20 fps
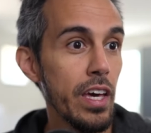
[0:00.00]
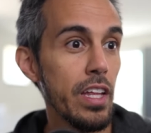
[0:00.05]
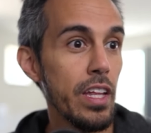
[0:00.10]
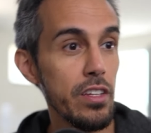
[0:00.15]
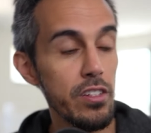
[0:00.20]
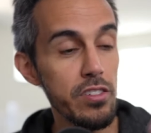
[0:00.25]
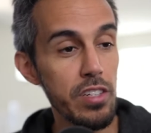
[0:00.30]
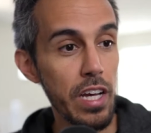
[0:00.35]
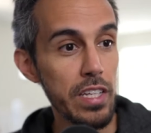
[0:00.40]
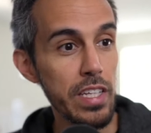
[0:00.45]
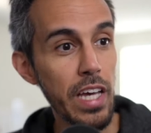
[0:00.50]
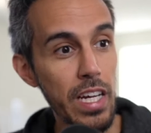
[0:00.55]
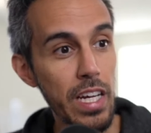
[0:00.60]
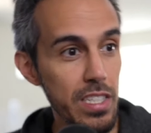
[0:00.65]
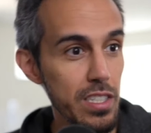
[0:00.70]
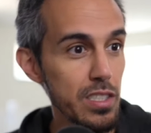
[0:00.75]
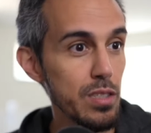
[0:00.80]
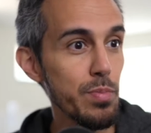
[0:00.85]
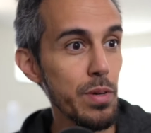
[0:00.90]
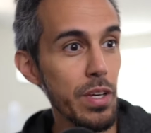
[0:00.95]
The
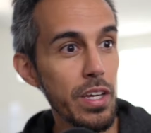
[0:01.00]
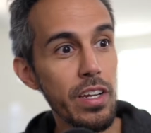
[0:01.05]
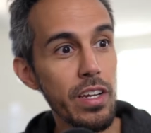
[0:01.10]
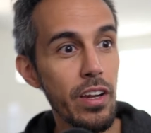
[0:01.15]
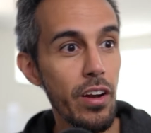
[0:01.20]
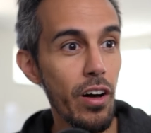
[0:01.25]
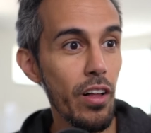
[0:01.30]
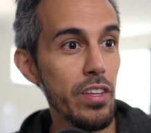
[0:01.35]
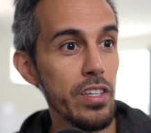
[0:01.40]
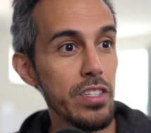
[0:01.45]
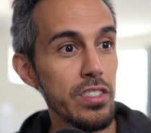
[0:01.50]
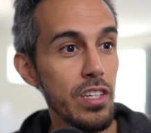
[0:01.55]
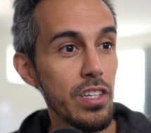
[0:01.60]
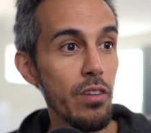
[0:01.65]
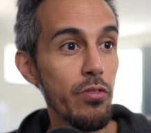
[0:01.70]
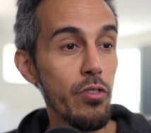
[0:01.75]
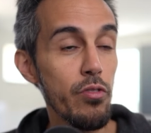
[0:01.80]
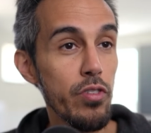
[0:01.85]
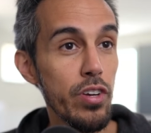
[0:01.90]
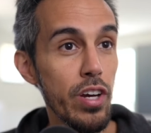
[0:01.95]
transaction speed and all this
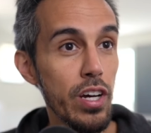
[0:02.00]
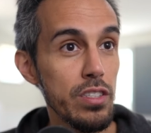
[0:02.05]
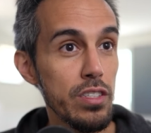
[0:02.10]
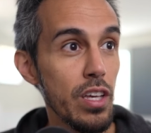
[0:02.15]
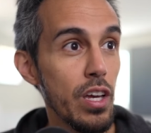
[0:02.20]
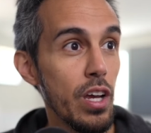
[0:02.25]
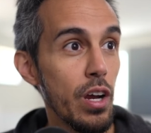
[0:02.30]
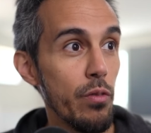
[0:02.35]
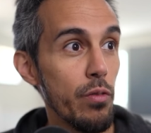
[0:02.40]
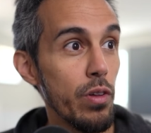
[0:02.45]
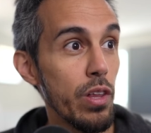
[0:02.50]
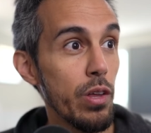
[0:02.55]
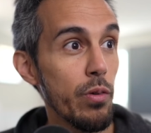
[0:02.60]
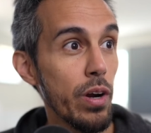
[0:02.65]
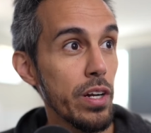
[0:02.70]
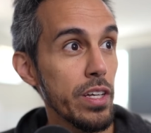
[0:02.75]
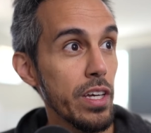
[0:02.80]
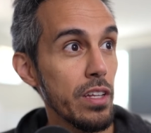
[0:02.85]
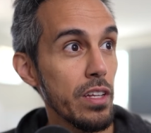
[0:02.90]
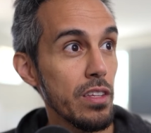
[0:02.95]
stuff. If you guys really want
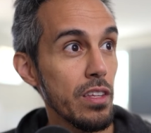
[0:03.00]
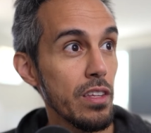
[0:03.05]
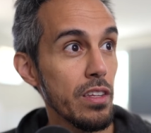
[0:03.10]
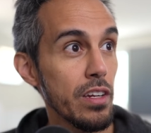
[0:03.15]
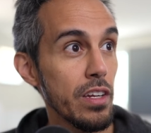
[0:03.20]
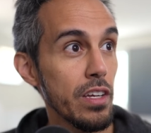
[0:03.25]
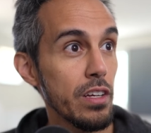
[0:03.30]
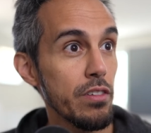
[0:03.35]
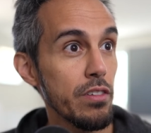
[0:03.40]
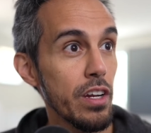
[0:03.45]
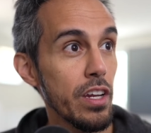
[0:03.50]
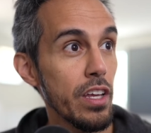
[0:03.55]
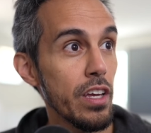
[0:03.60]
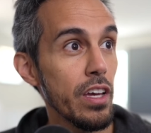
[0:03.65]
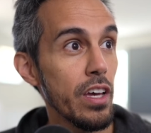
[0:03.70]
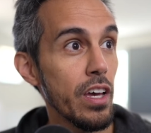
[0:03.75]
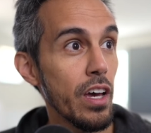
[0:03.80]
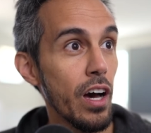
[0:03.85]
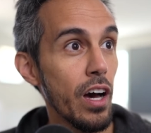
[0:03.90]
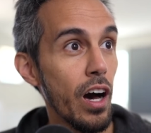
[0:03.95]
to get into the nitty gritty
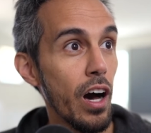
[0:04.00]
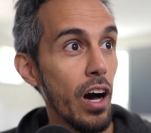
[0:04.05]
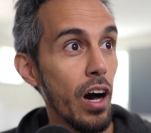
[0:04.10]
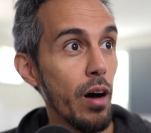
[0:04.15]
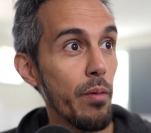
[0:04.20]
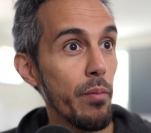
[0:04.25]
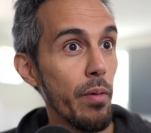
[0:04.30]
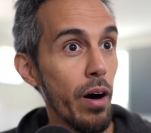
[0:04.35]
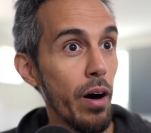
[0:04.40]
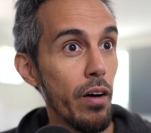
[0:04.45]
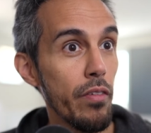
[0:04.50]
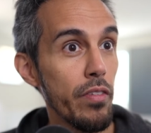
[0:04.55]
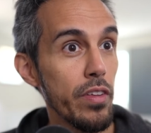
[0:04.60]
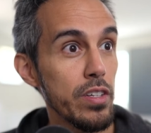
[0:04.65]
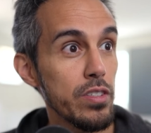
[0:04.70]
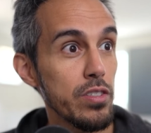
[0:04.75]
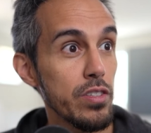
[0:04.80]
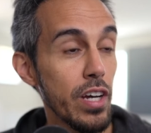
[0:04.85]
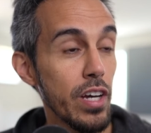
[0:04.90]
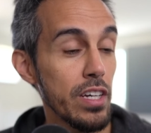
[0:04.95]
of
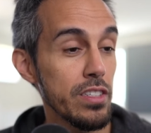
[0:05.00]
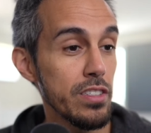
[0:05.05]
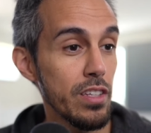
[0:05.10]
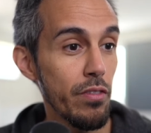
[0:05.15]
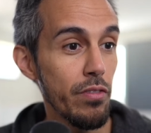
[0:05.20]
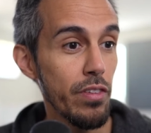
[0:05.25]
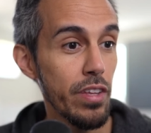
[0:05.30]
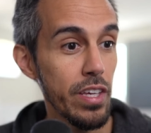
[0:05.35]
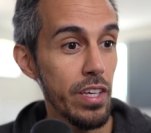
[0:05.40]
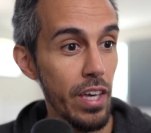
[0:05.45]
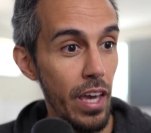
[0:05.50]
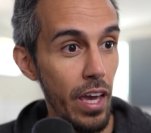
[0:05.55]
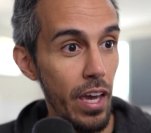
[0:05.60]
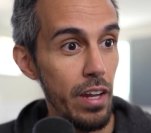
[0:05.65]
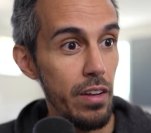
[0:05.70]
this, you guys definitely can.